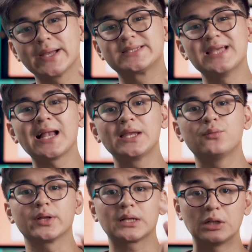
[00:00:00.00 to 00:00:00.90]
exactly
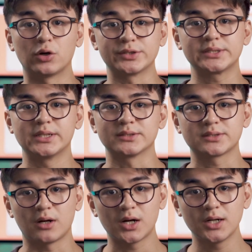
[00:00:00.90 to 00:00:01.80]
what Claude
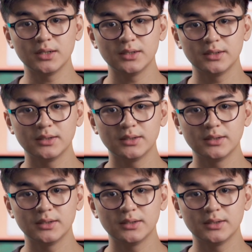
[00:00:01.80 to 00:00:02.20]
Skills are,